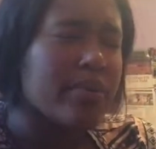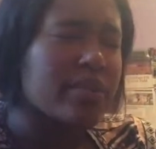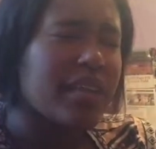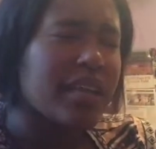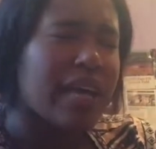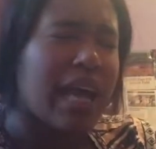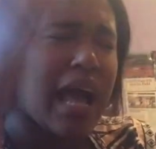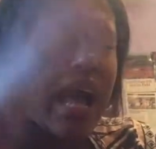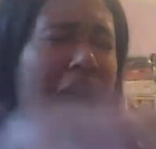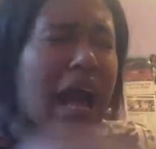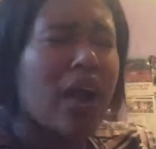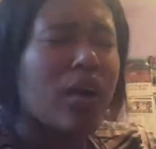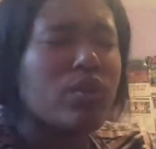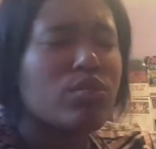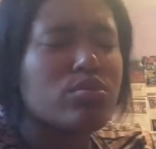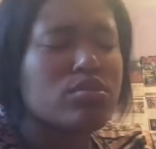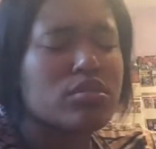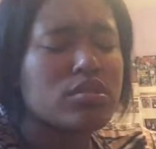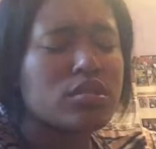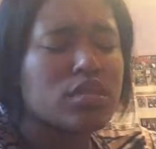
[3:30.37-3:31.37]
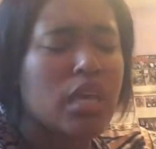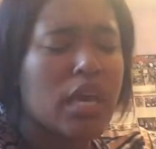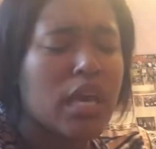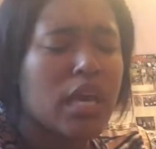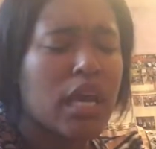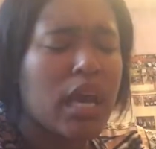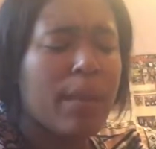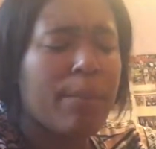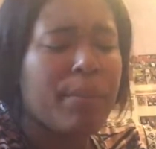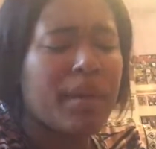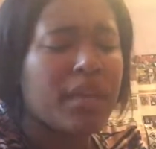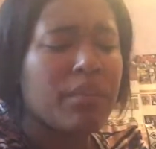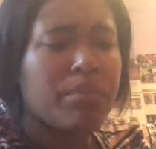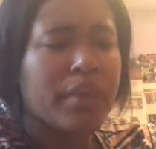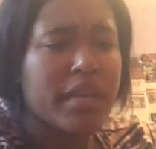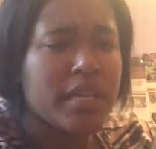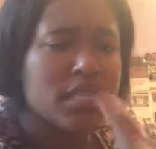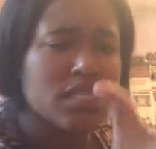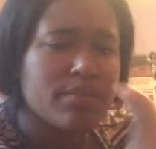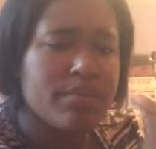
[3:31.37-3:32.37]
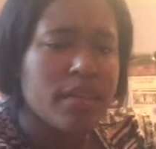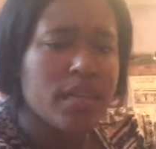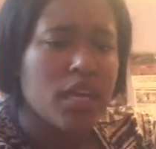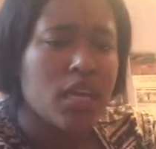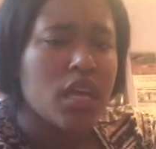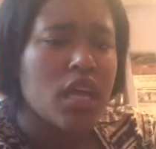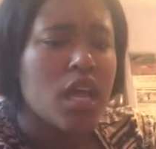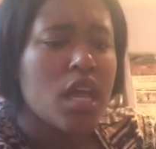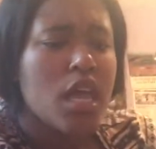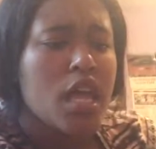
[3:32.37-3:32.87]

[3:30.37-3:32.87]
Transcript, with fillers: was like a house like a big basement